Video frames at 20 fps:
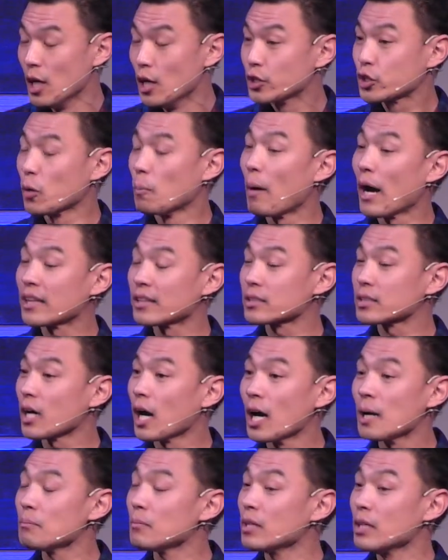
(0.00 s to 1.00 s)
So by the
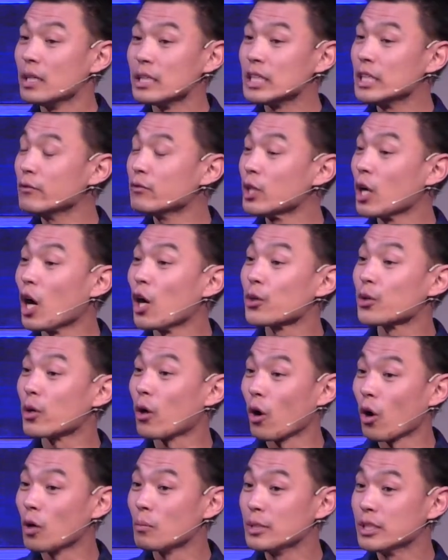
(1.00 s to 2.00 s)
time even other
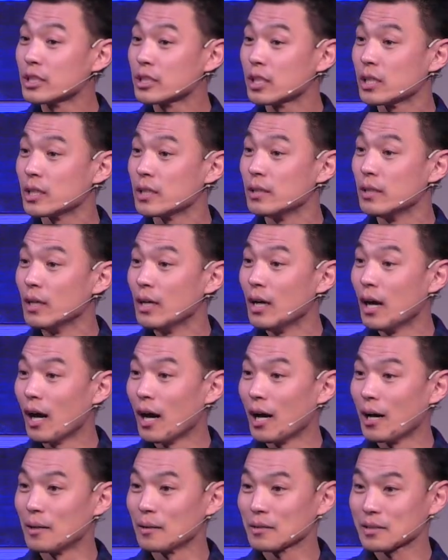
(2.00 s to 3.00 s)
armies could
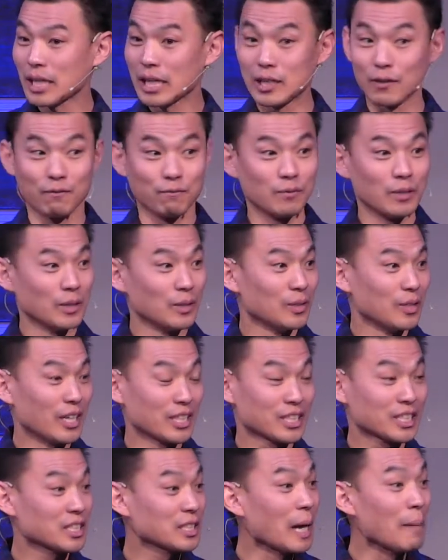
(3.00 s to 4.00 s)
kind of
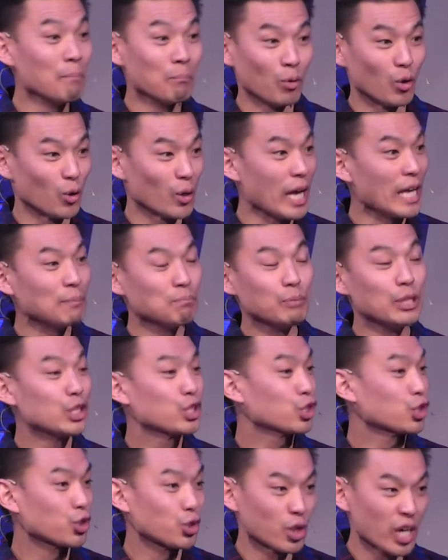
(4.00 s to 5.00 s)
assemble and be
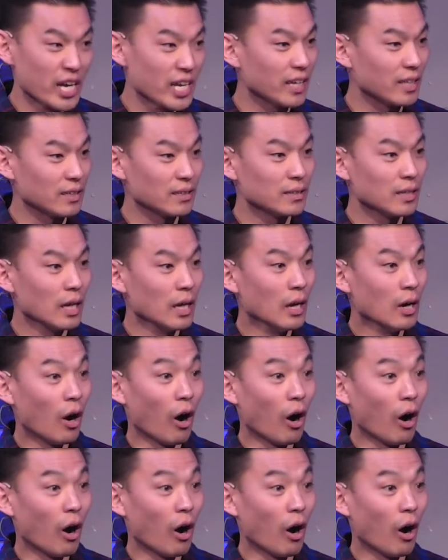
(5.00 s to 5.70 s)
trained,